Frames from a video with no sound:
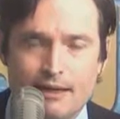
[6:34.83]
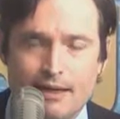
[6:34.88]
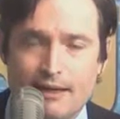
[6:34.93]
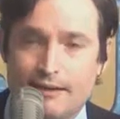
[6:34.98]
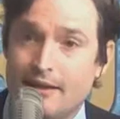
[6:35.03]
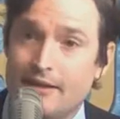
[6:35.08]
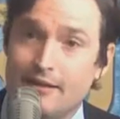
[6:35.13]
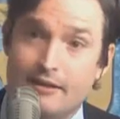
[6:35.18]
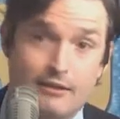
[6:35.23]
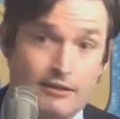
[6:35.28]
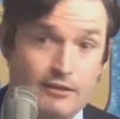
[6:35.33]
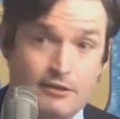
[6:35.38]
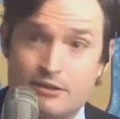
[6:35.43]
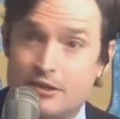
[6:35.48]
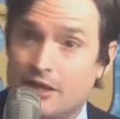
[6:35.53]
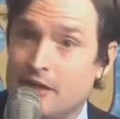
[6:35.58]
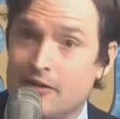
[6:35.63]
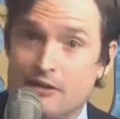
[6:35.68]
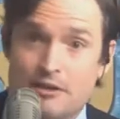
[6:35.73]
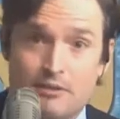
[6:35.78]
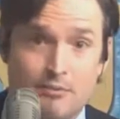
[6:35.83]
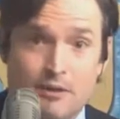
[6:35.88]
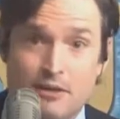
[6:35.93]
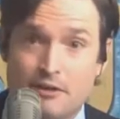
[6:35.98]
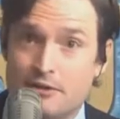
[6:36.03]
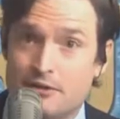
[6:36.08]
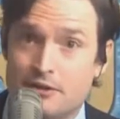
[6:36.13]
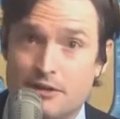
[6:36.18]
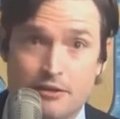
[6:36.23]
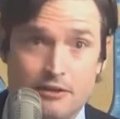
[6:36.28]
I think the Jerry
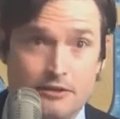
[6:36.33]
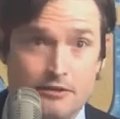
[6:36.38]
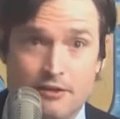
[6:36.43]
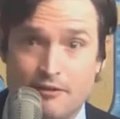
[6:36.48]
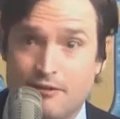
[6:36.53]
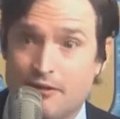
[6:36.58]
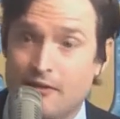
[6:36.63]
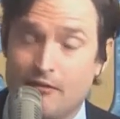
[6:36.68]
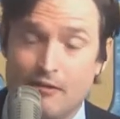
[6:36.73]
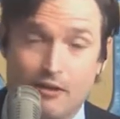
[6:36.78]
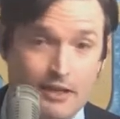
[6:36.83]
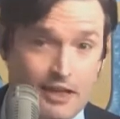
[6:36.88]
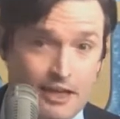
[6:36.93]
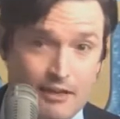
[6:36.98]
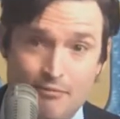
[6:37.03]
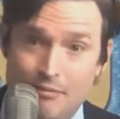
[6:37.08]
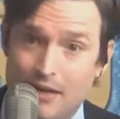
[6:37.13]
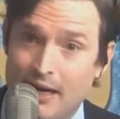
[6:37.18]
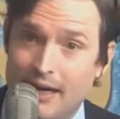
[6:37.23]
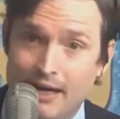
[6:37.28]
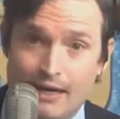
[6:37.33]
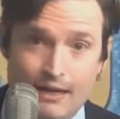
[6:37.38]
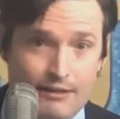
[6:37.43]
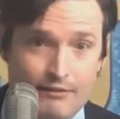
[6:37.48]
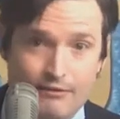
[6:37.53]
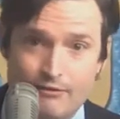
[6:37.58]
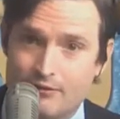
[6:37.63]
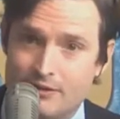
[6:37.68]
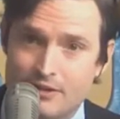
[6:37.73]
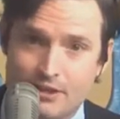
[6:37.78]
Springer show, if ever came back
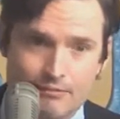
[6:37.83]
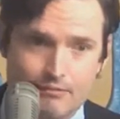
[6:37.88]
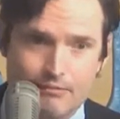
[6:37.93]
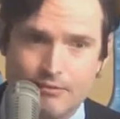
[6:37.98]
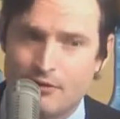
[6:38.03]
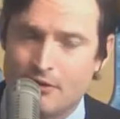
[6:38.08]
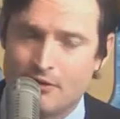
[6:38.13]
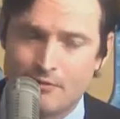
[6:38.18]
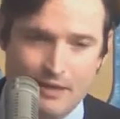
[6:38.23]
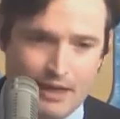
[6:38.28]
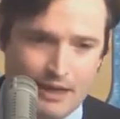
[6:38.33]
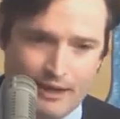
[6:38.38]
in some form,